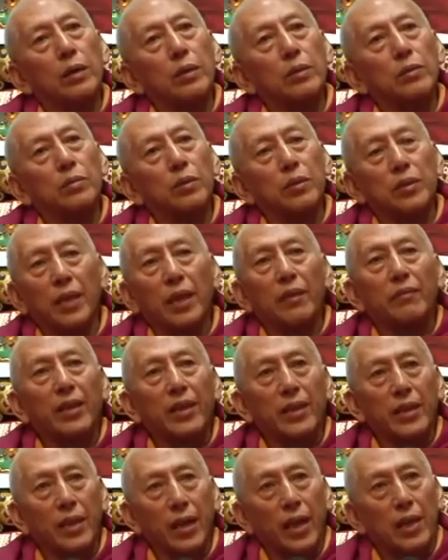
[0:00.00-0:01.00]
So they
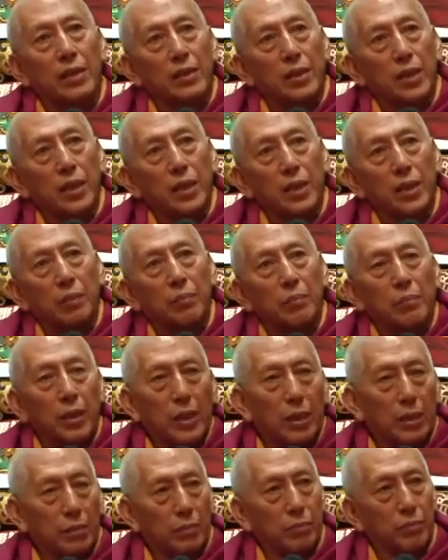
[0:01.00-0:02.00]
very kindly give
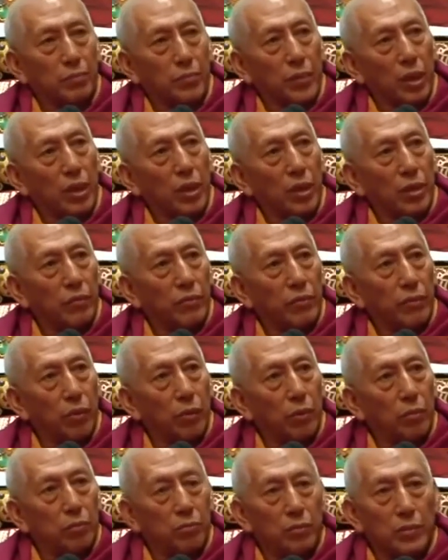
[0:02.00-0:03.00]
me
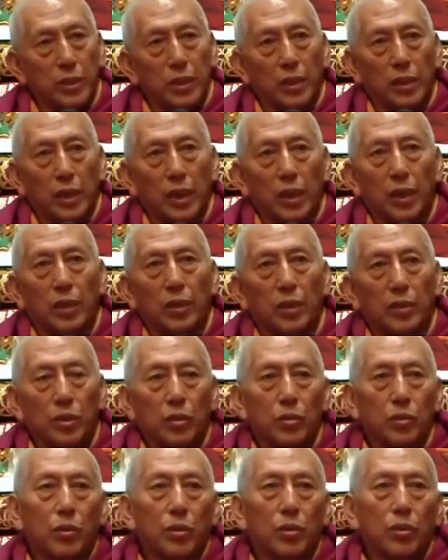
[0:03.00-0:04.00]
from the
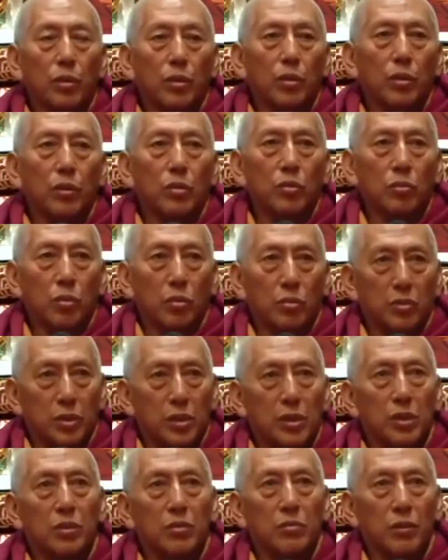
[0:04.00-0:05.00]

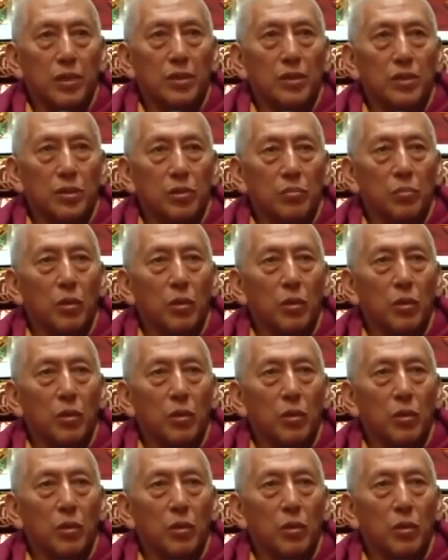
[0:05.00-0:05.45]
sources what is